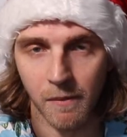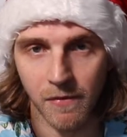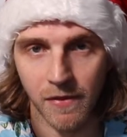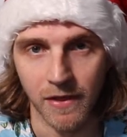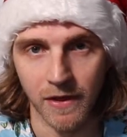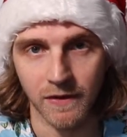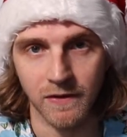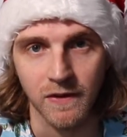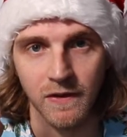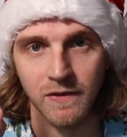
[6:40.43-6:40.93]

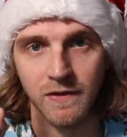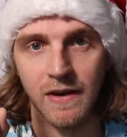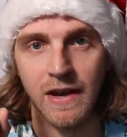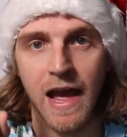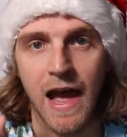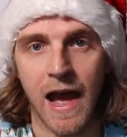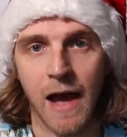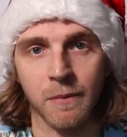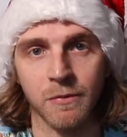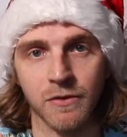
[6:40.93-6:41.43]
This is
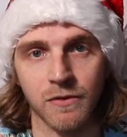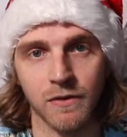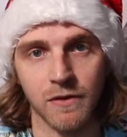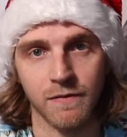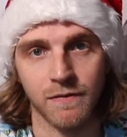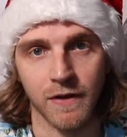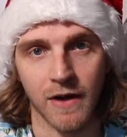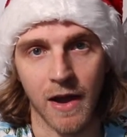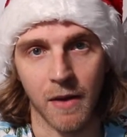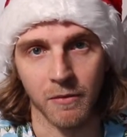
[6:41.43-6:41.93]
an absolutely
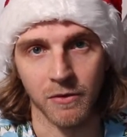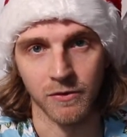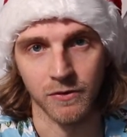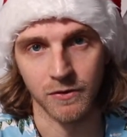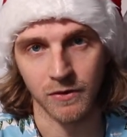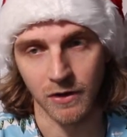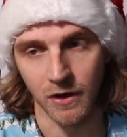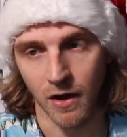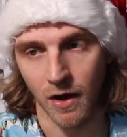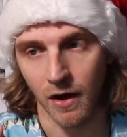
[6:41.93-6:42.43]
phenomenal
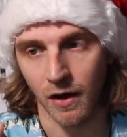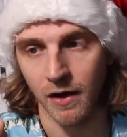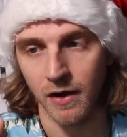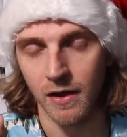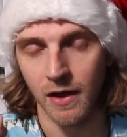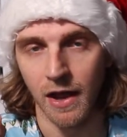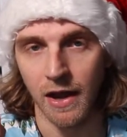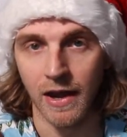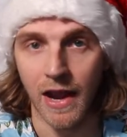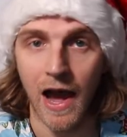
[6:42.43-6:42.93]
cigar,
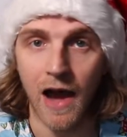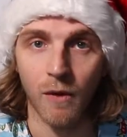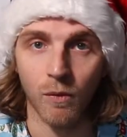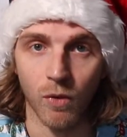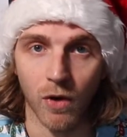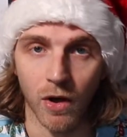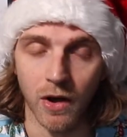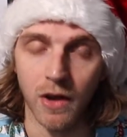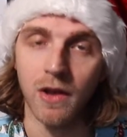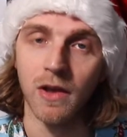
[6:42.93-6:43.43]
and not
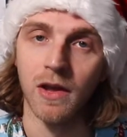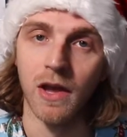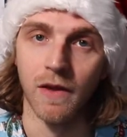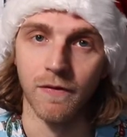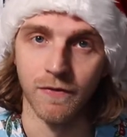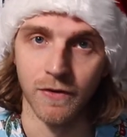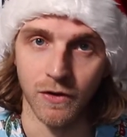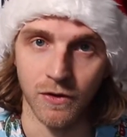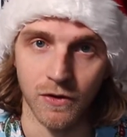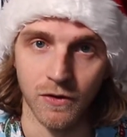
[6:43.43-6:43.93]
one,
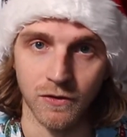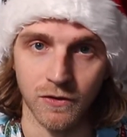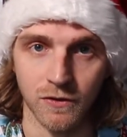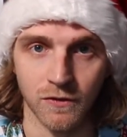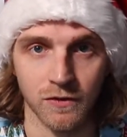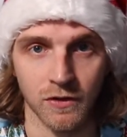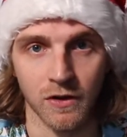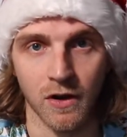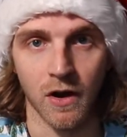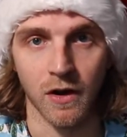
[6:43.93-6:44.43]
if you're new to
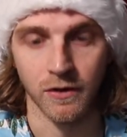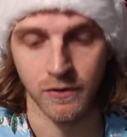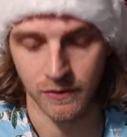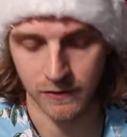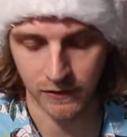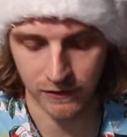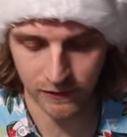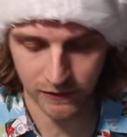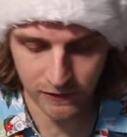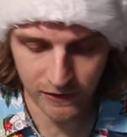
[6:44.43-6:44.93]
cigars,
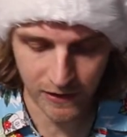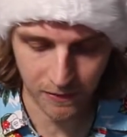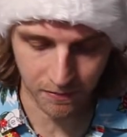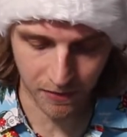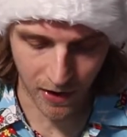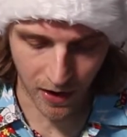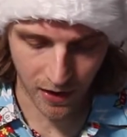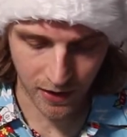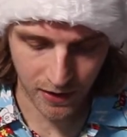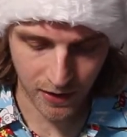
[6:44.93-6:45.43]
to sleep
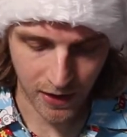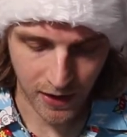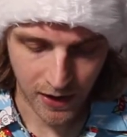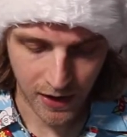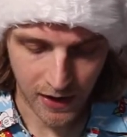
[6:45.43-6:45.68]
on.